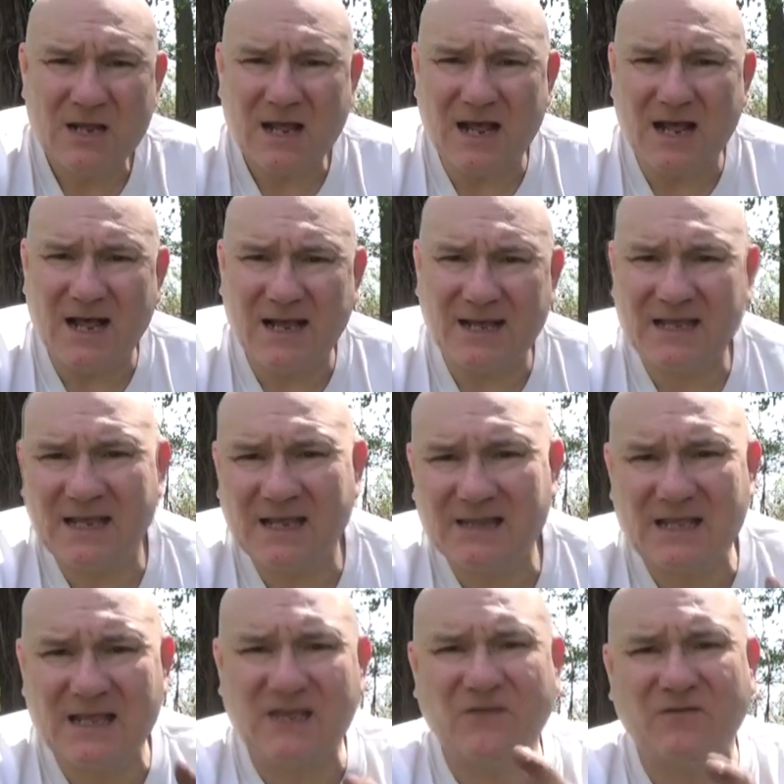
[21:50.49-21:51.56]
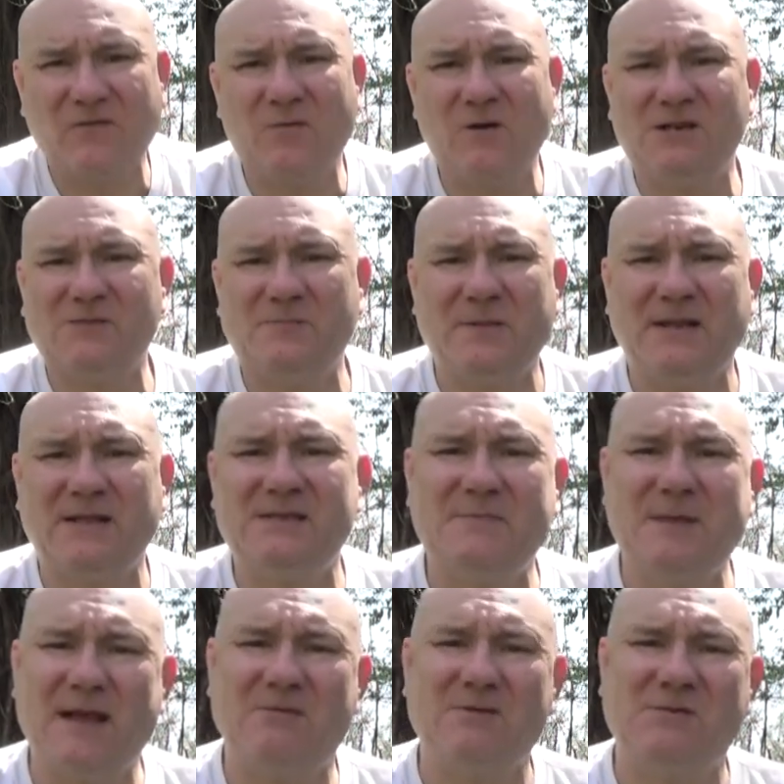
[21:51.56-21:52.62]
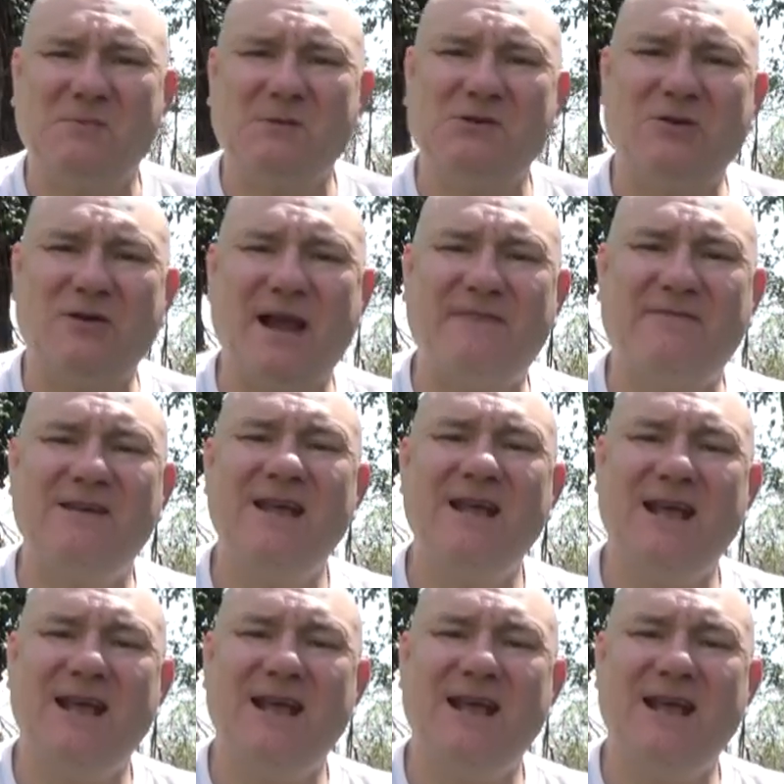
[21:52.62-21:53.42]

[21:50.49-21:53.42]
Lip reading: Again, thank you for watching Bentley's Backwoods Bushcraft,